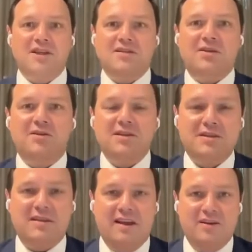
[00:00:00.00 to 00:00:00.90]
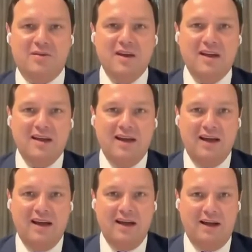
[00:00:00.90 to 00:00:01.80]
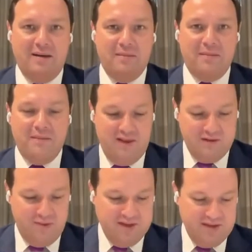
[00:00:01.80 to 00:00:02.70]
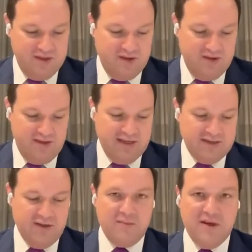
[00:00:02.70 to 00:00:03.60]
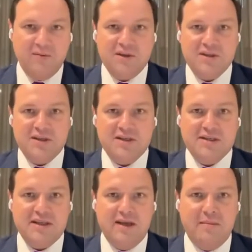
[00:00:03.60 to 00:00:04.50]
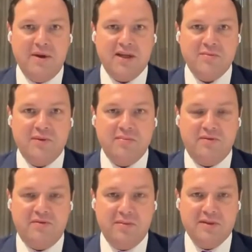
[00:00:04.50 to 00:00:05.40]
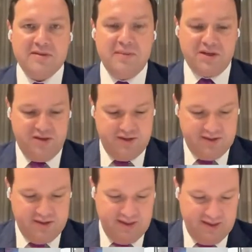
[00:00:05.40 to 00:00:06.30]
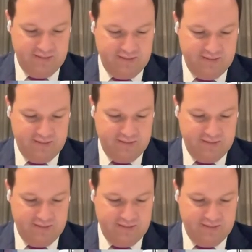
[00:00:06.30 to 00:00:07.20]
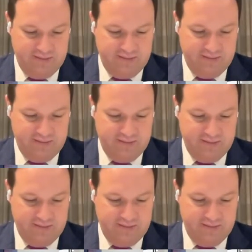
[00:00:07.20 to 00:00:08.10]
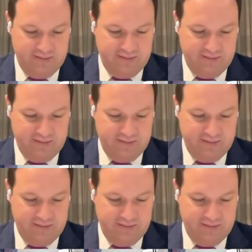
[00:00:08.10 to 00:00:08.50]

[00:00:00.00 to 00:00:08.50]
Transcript: Just noticed. Thank you. This brings us to our next topic, which is management performance measures and both the